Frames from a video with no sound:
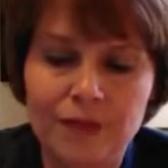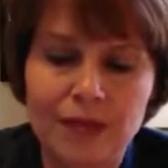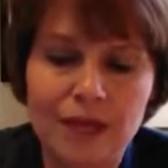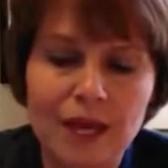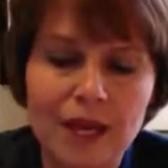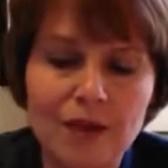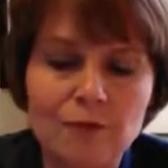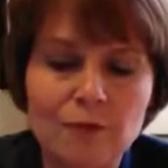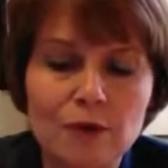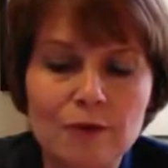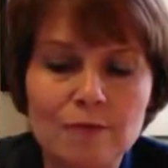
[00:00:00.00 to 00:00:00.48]

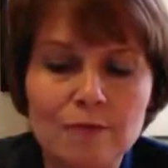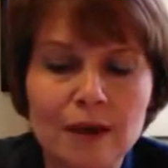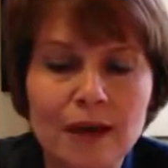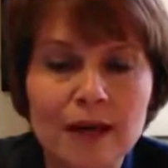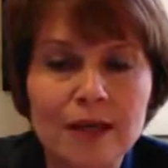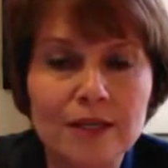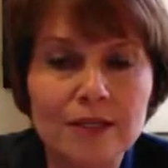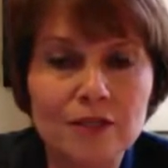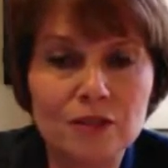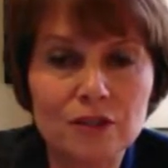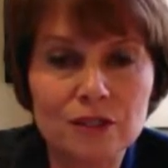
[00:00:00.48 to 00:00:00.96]
and
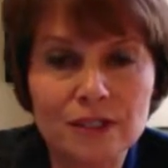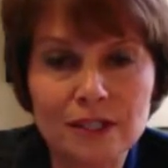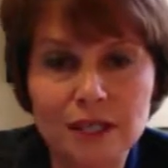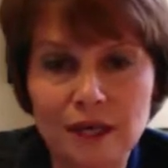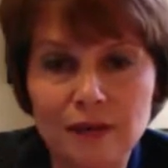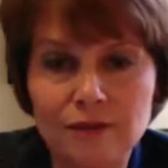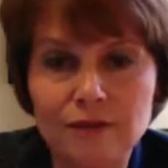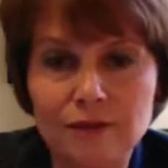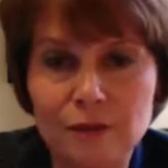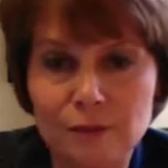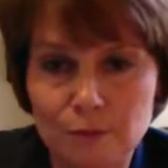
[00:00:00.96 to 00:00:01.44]
remind
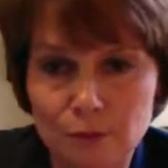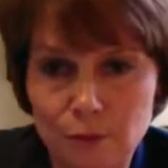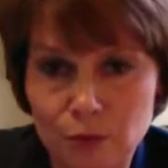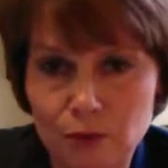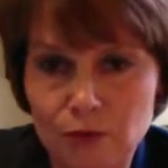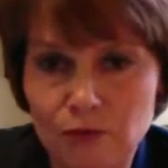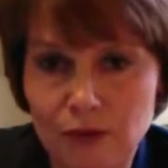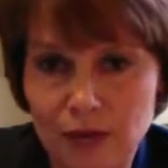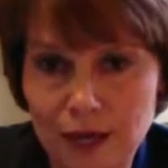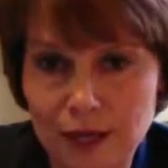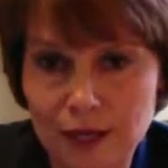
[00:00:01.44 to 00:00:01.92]
yourself to
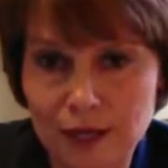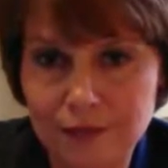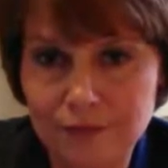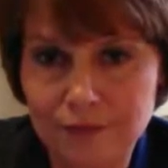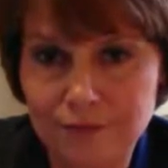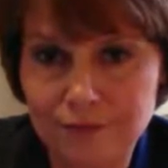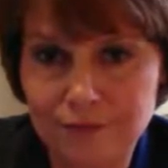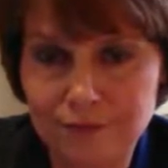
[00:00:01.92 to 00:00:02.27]
move on?